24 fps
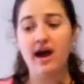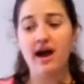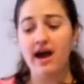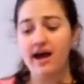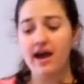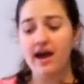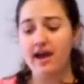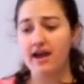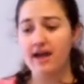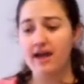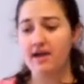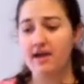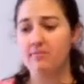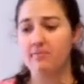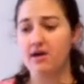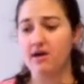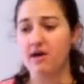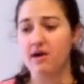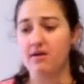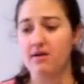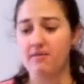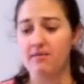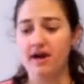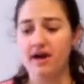I
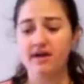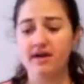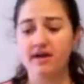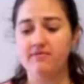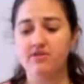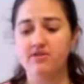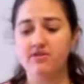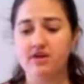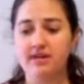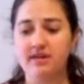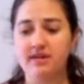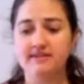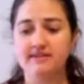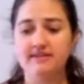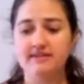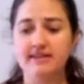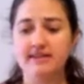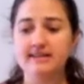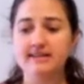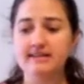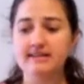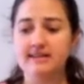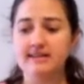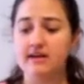bought a pack of
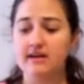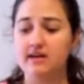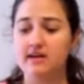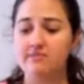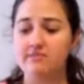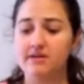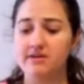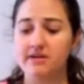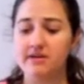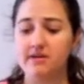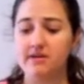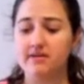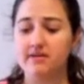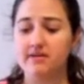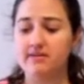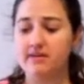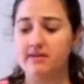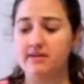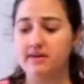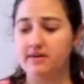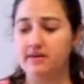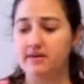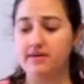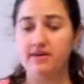36, and
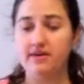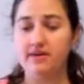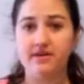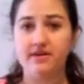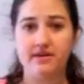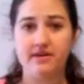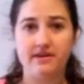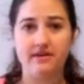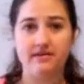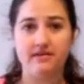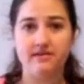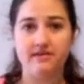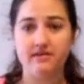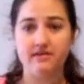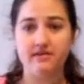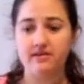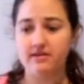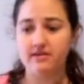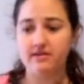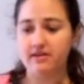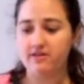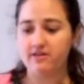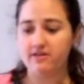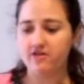because there are a
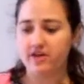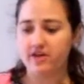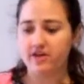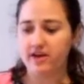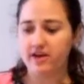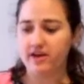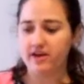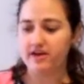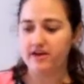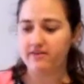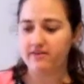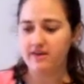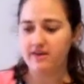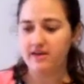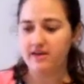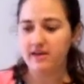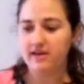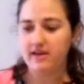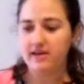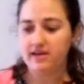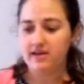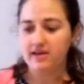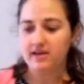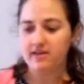dozen in each eggs,
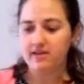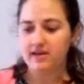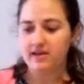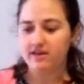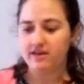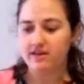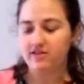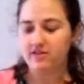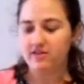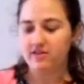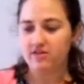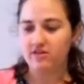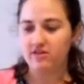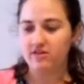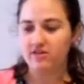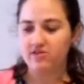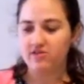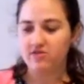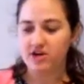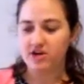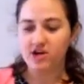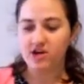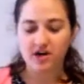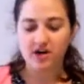then I just used
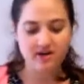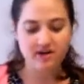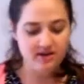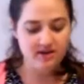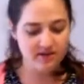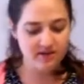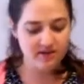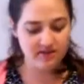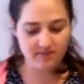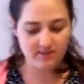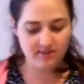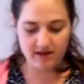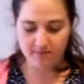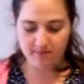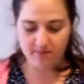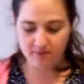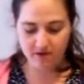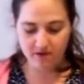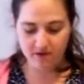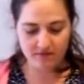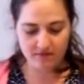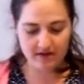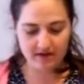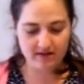3 cartons to make
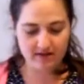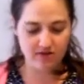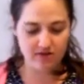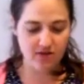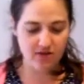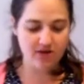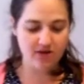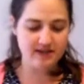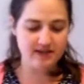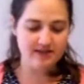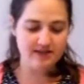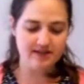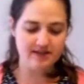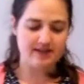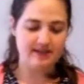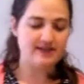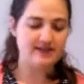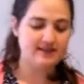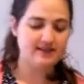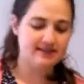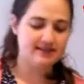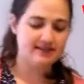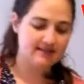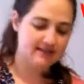perfect
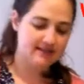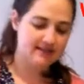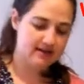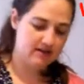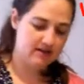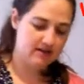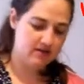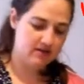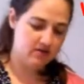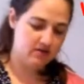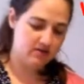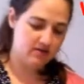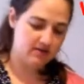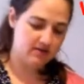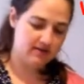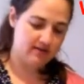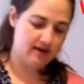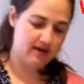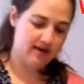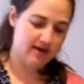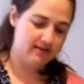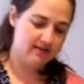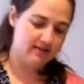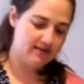36
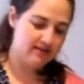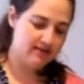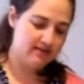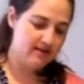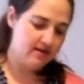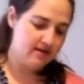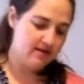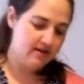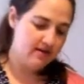slots.